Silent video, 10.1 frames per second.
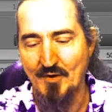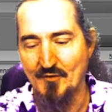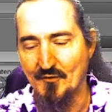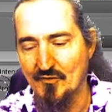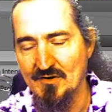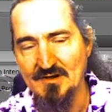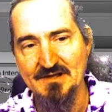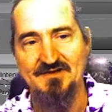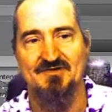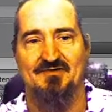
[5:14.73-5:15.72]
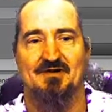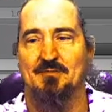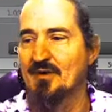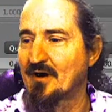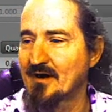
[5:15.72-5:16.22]
really sets it
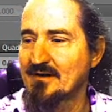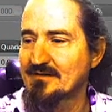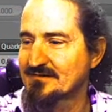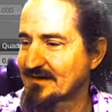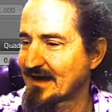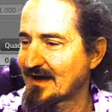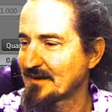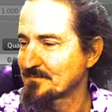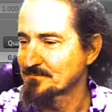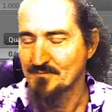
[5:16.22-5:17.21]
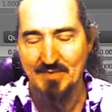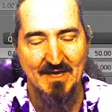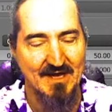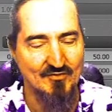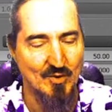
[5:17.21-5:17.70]
apart, okay,
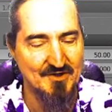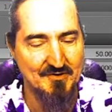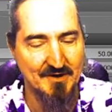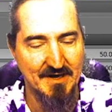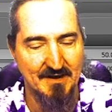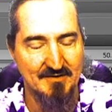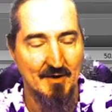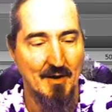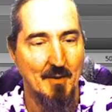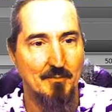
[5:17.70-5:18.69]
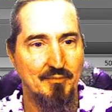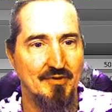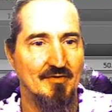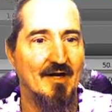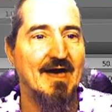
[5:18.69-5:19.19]
is when you hit
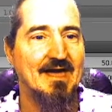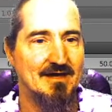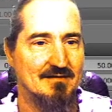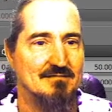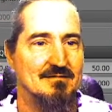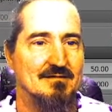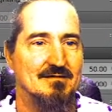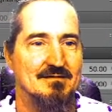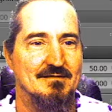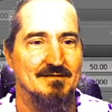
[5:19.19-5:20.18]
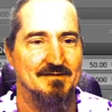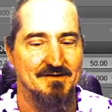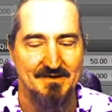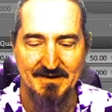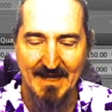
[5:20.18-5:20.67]
play.
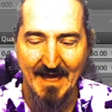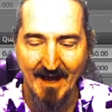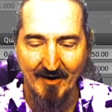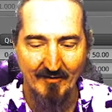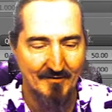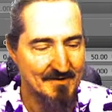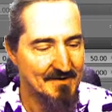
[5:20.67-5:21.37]
Now,